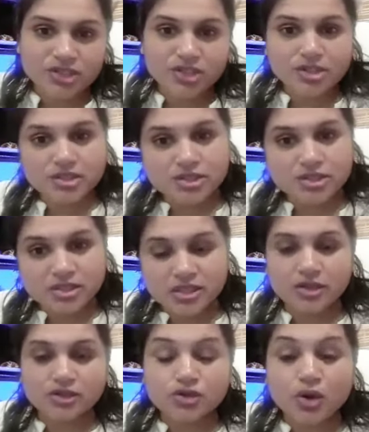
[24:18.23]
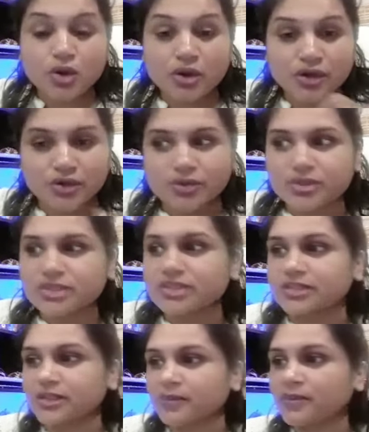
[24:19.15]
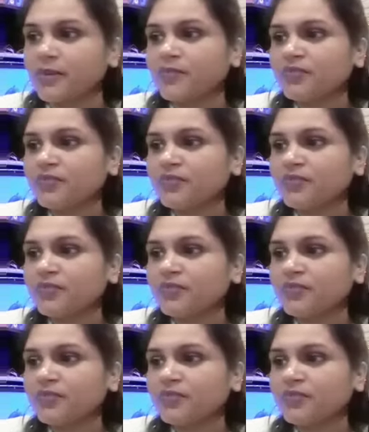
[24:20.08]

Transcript: She is talking during sleep.